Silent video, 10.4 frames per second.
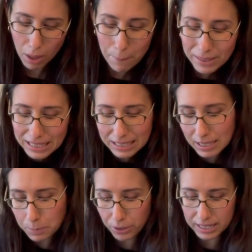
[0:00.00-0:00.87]
But this
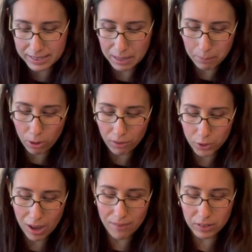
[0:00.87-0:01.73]
is pretty simple. If
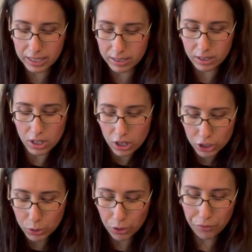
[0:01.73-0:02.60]
you have like
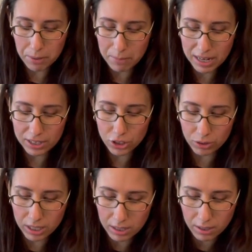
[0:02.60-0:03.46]
2 or 3 minutes, you
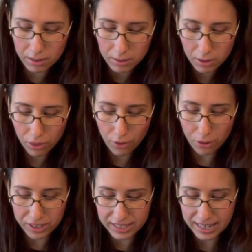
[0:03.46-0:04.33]
can throw
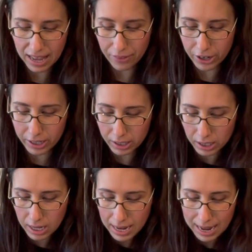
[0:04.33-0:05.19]
this together,
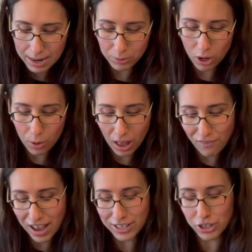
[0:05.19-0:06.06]
and would go a lot
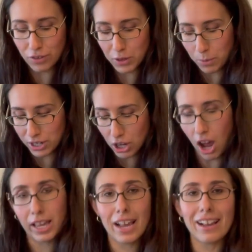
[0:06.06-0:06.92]
faster if you weren't
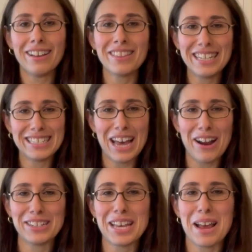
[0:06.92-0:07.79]
talking the
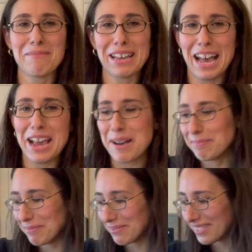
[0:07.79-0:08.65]
entire time like I
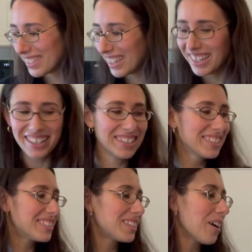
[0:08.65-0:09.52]
am.
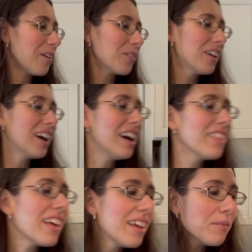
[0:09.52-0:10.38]
So
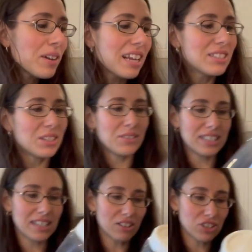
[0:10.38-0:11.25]
then what I do
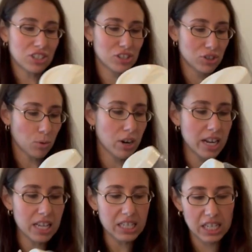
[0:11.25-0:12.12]
is I'll just store
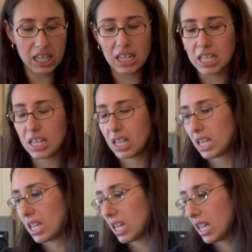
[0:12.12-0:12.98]
it
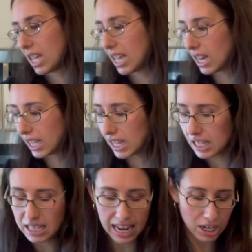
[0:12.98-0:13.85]
in a
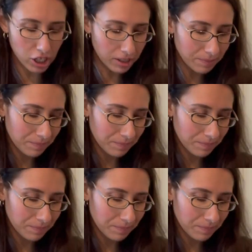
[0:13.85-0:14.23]
container.